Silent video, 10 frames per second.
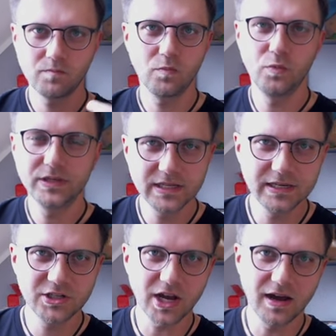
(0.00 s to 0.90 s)
We see
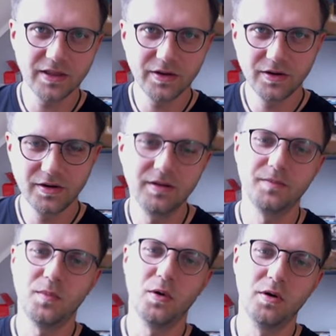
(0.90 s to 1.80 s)
each other,
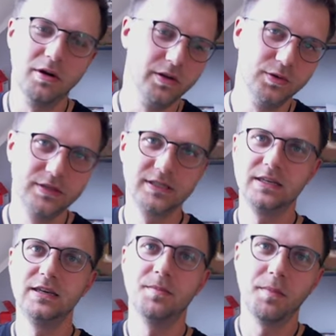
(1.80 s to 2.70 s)
or you
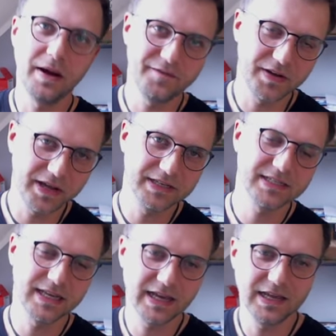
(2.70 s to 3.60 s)
see my
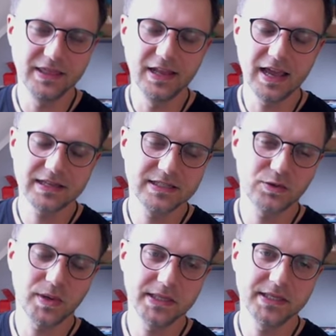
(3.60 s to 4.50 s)
face, and the next
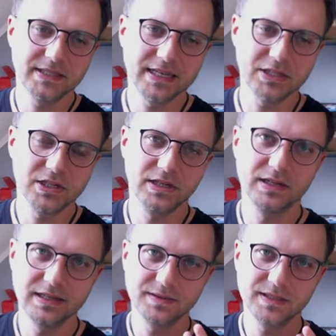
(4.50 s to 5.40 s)
training
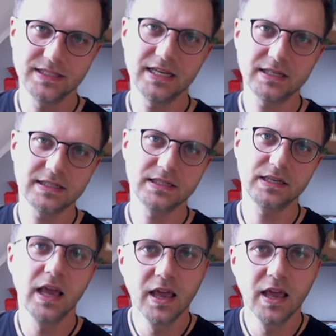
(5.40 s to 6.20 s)
session six